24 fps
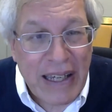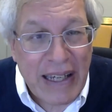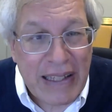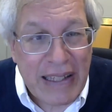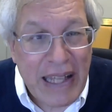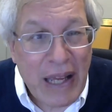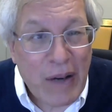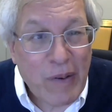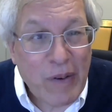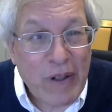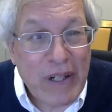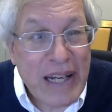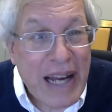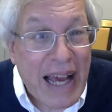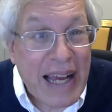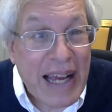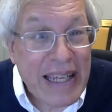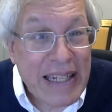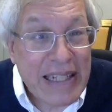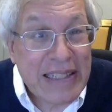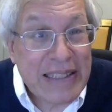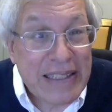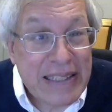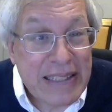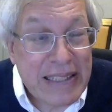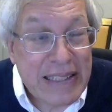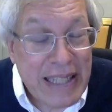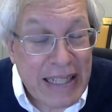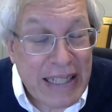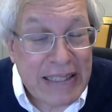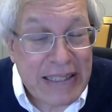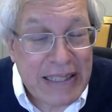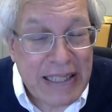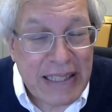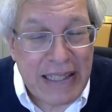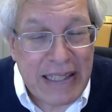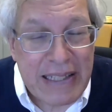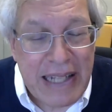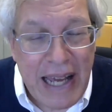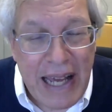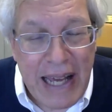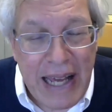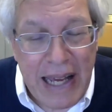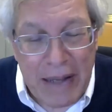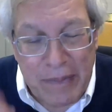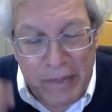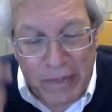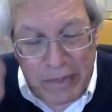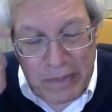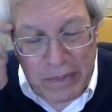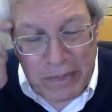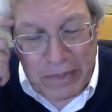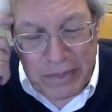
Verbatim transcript: and they were nine and six at the time.